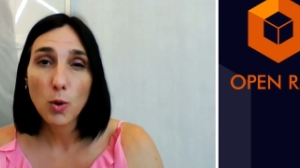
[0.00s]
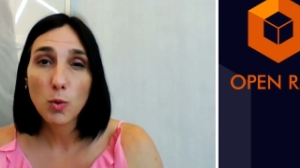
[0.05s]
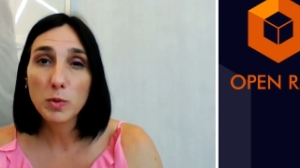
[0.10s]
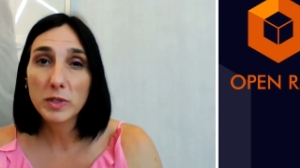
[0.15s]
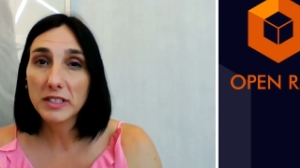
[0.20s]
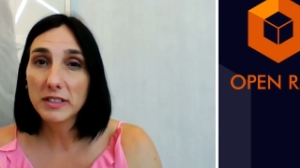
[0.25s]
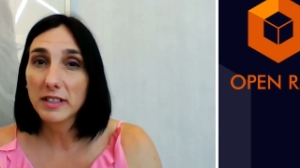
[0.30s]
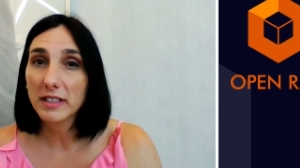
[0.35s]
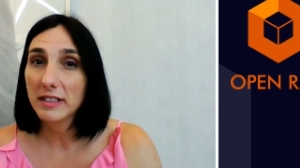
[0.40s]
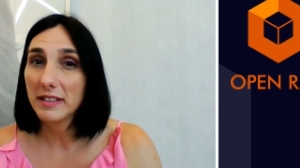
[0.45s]

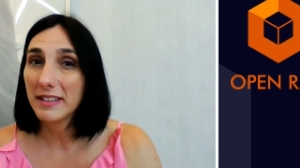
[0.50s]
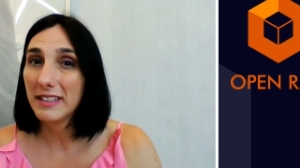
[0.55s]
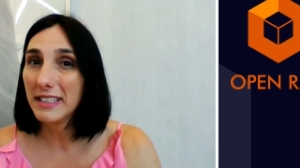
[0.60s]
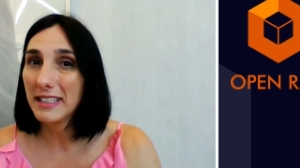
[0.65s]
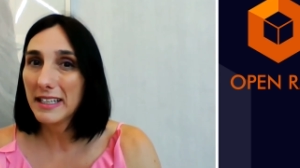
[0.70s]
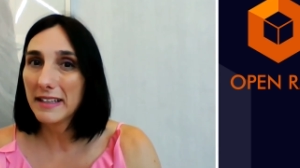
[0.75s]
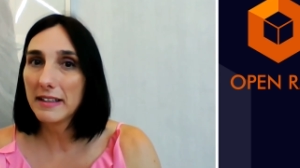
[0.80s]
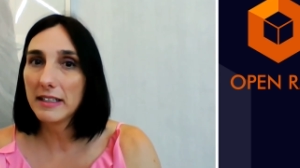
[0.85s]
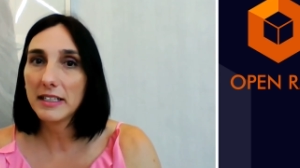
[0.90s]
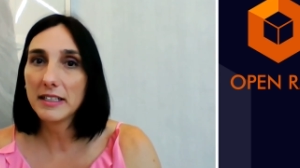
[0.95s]
which
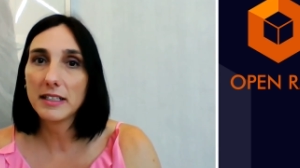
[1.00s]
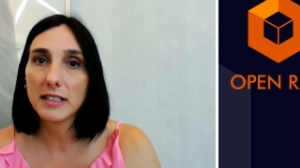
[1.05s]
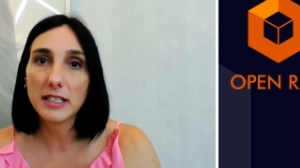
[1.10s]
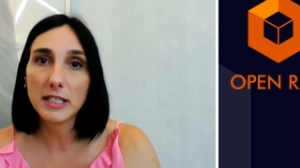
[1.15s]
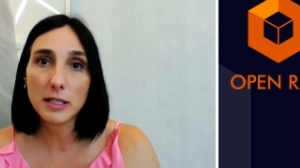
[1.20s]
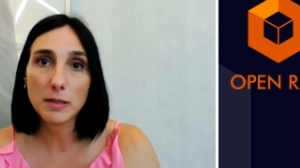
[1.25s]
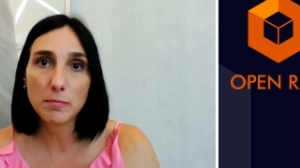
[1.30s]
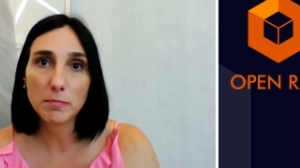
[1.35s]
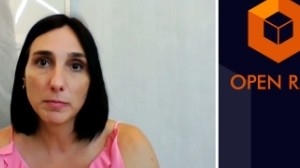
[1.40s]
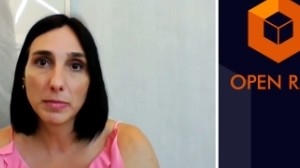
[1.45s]
directly
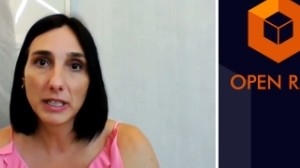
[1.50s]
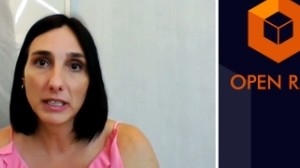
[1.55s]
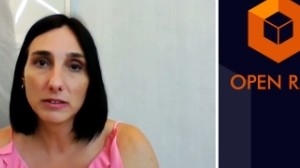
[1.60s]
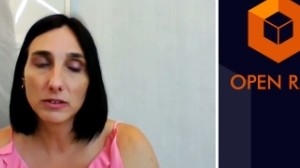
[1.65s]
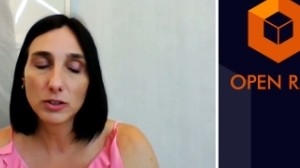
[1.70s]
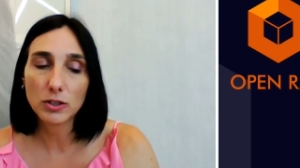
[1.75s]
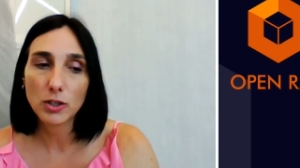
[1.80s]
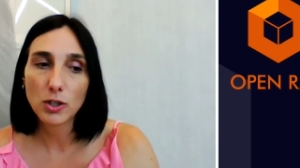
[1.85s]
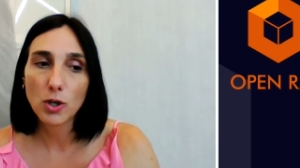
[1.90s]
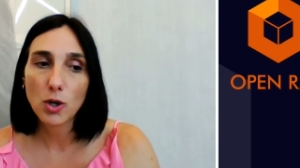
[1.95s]

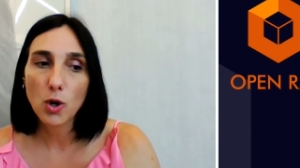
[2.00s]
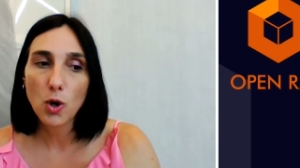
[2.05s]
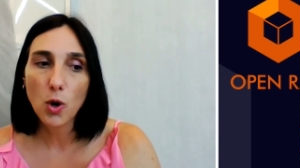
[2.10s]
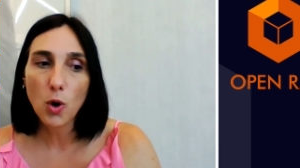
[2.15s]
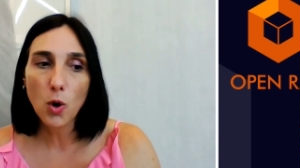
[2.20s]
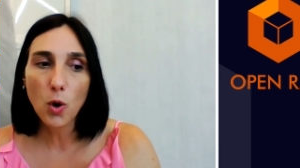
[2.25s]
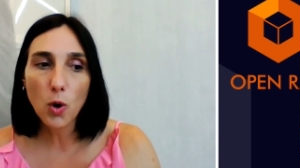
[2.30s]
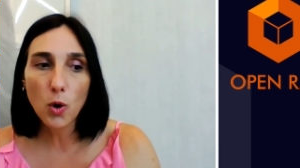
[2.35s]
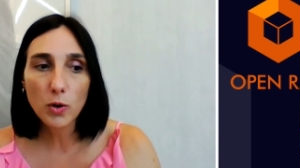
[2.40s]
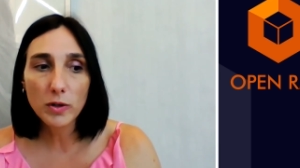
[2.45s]
impact
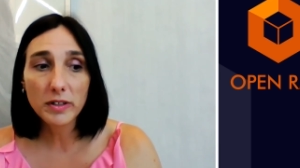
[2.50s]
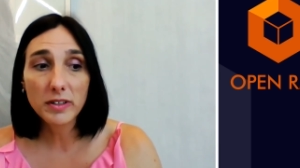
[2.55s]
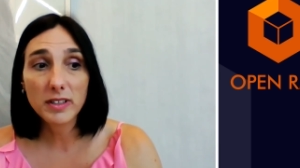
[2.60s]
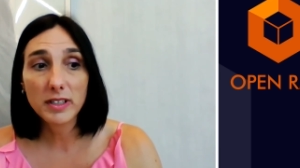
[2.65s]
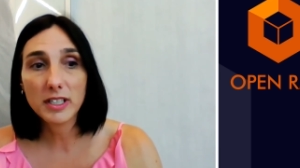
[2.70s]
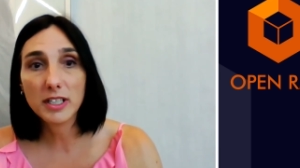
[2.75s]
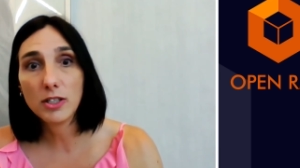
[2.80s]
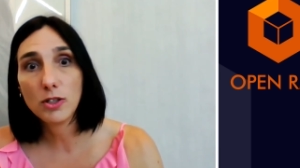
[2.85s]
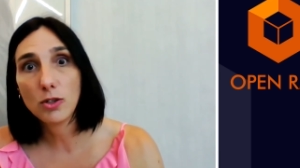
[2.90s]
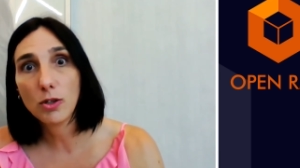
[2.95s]

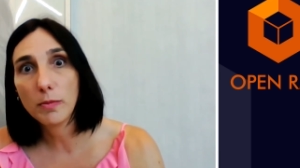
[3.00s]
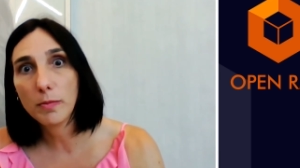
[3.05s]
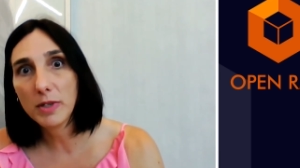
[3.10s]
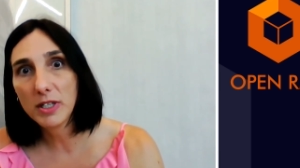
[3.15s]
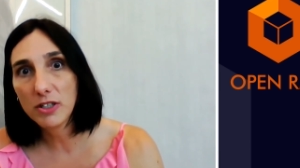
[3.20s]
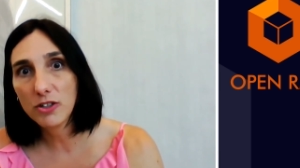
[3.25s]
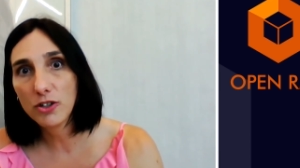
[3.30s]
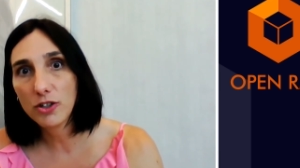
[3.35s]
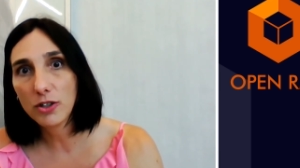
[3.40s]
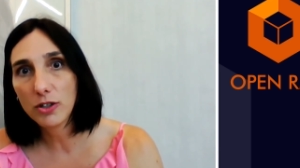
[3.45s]
on
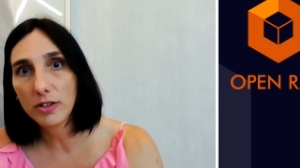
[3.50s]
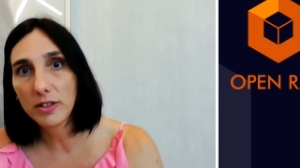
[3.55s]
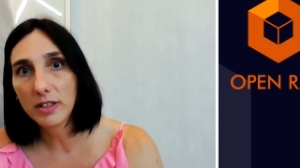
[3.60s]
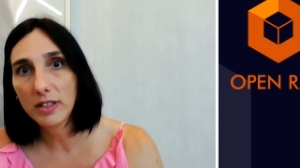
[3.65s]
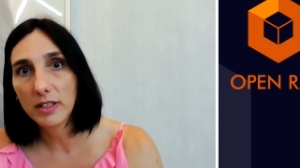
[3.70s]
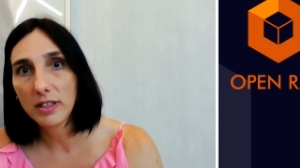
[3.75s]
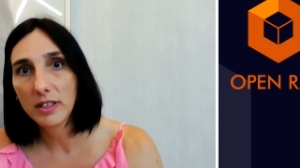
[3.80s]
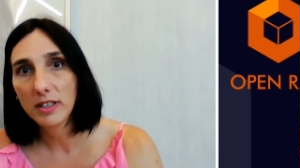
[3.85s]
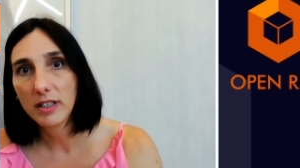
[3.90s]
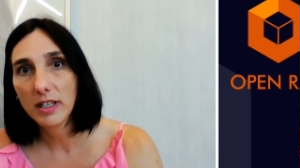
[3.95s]

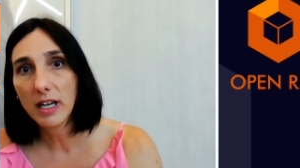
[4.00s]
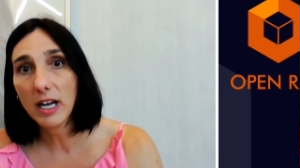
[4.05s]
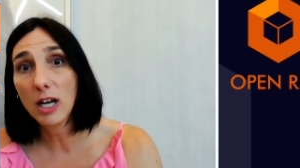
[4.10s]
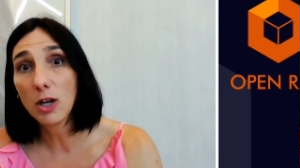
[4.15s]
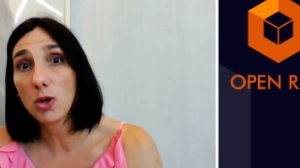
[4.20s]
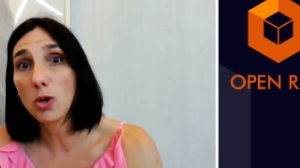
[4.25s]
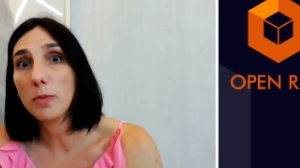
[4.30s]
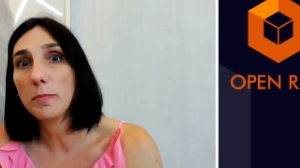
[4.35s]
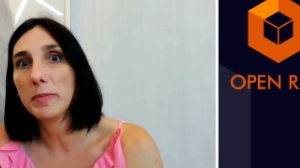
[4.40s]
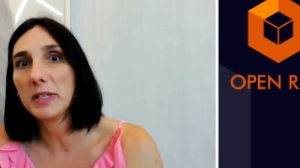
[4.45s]
innovation
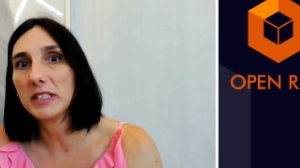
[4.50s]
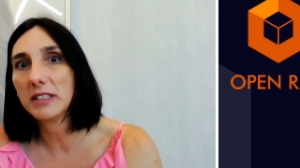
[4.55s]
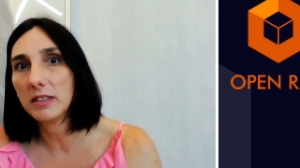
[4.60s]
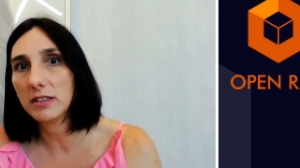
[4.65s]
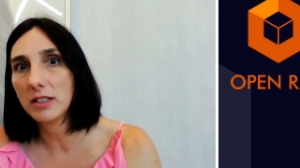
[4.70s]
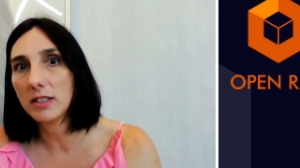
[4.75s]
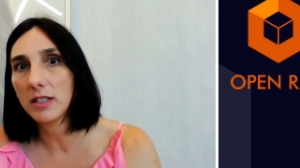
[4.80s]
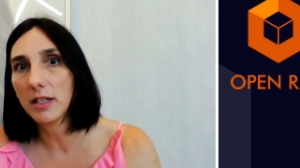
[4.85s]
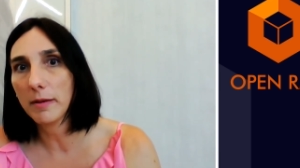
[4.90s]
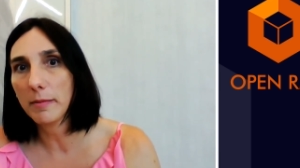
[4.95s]
and
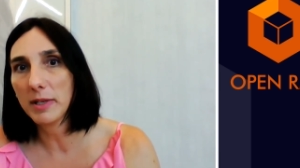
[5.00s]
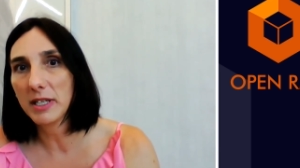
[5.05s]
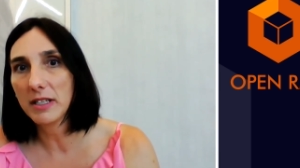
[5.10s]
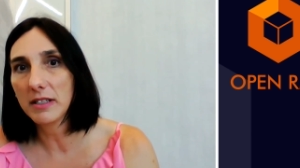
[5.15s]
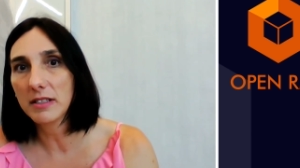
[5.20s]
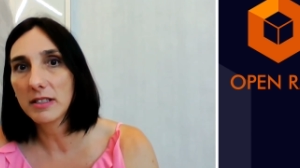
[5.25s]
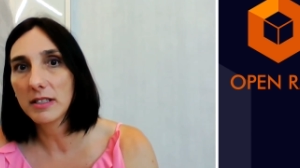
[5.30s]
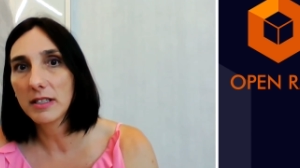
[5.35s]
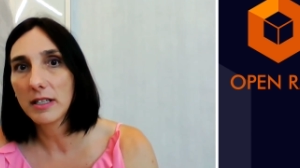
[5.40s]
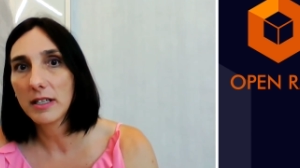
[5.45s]

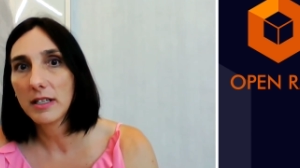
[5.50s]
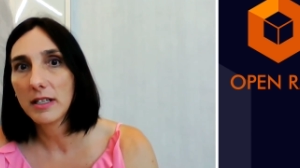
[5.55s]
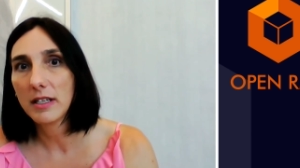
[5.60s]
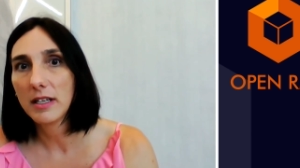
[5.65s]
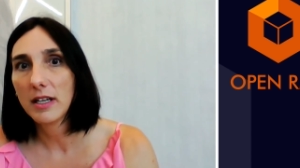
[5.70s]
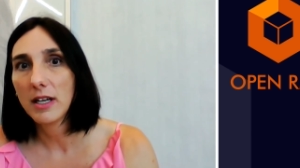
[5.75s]
competitiveness.